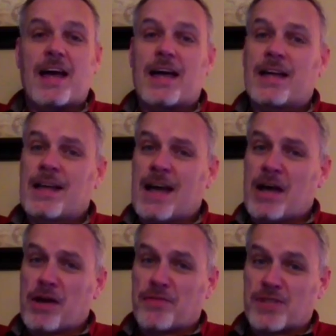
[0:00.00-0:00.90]
and
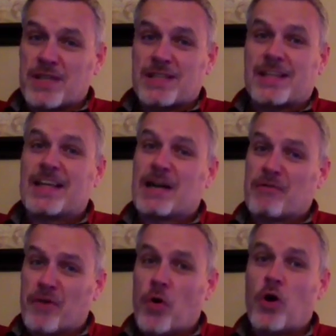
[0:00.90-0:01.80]
out of season. Got
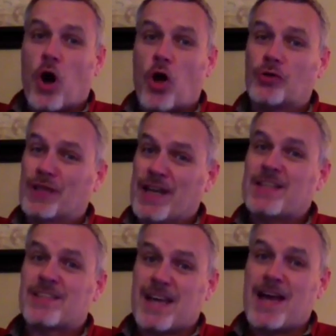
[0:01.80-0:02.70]
a phone call
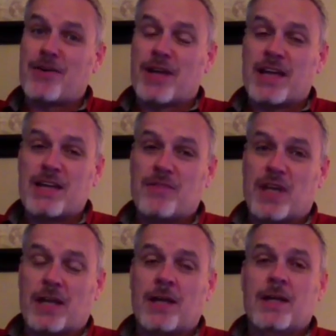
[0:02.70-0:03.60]
late Saturday
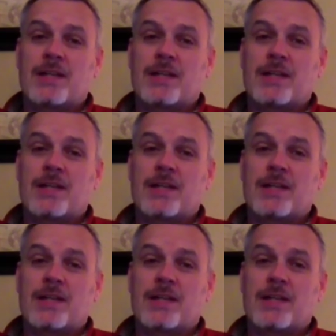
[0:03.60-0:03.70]
evening